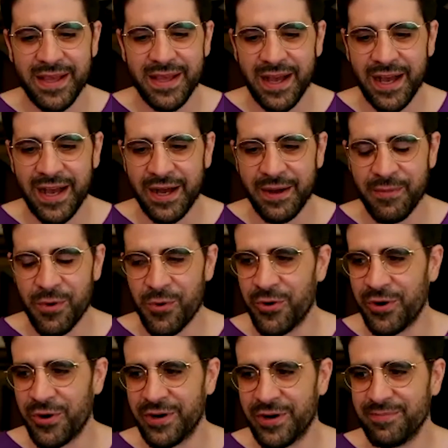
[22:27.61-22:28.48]
um,
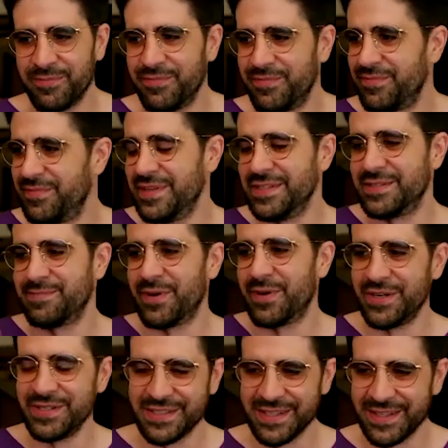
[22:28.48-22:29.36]
or this
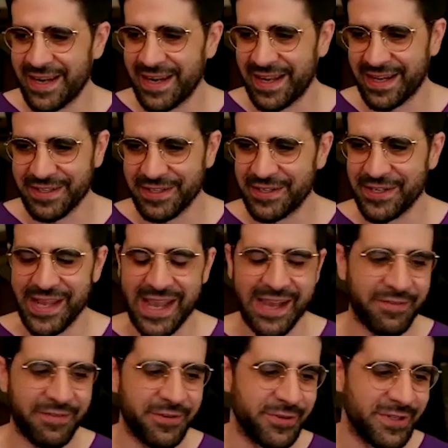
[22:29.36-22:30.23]
person that I clearly
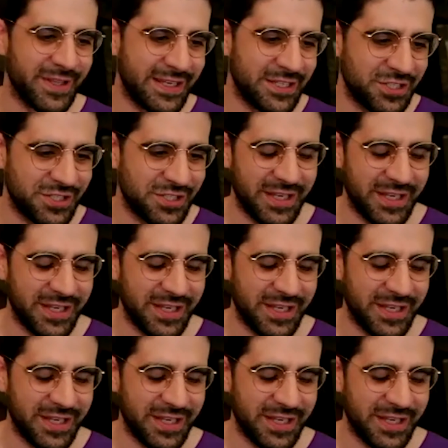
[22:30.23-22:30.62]
have a relation.